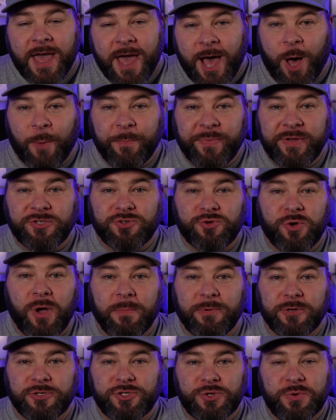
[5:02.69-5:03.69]
helping
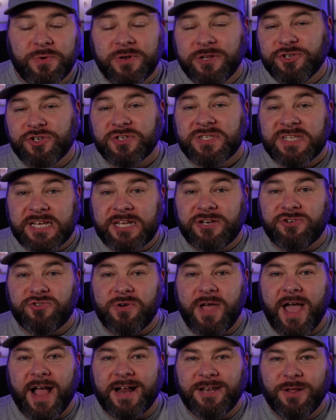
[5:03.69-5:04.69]
troubleshoot and just
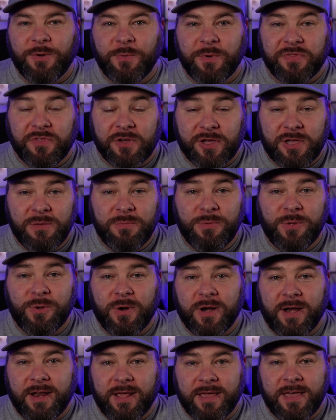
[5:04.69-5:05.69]
interacting with the
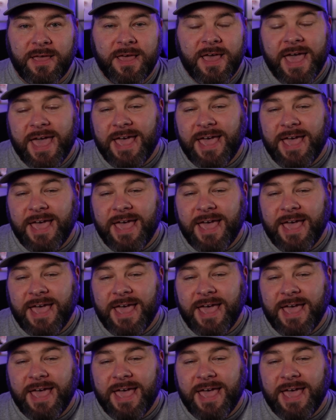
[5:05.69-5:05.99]
community,